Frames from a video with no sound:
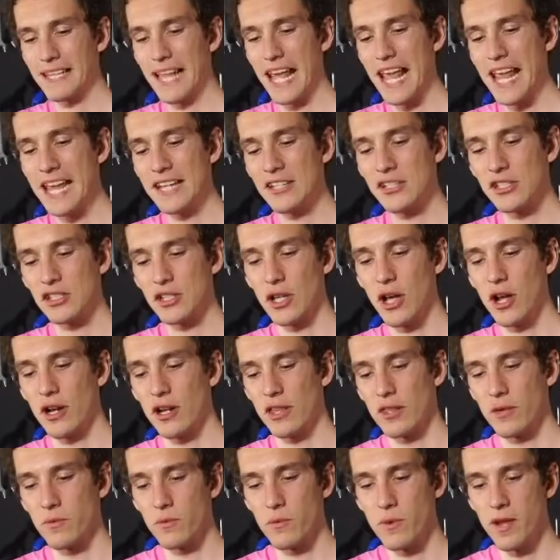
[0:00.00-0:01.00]
the inside
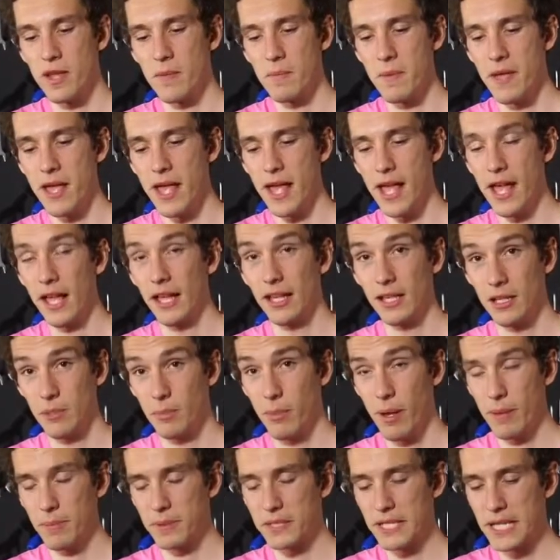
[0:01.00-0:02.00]
of the rim here.
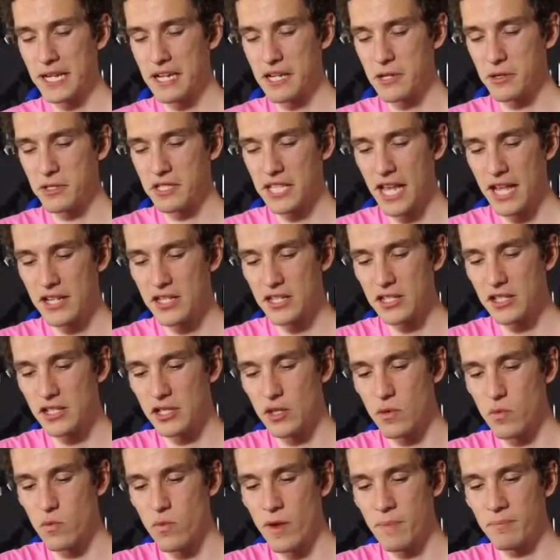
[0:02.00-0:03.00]
Pay particular attention to
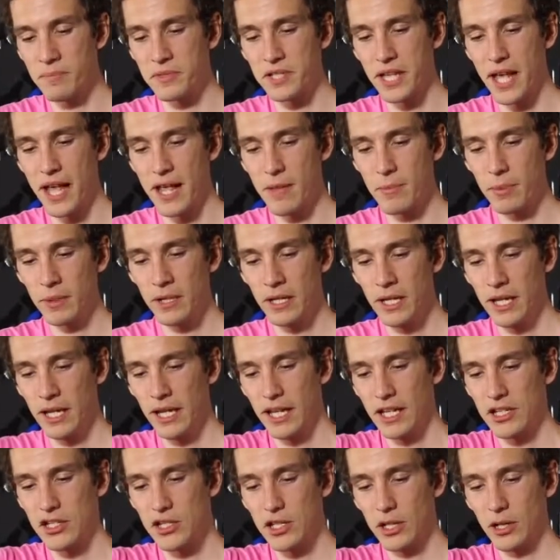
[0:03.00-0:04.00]
the rim tape.
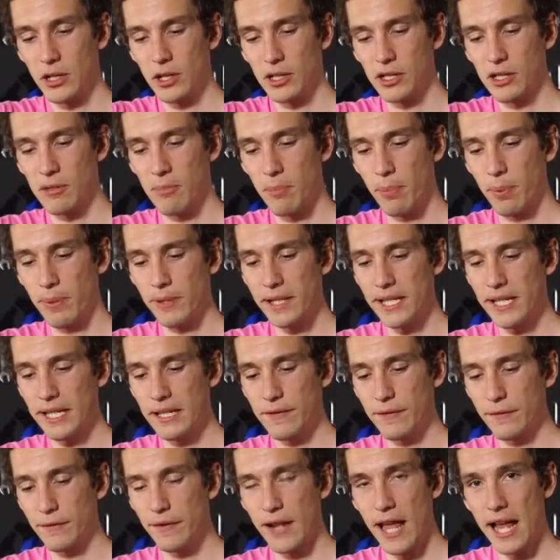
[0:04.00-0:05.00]
It should look completely
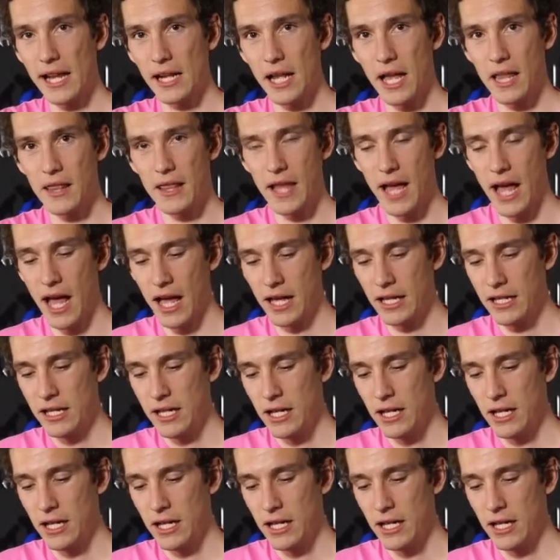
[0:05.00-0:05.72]
flat like that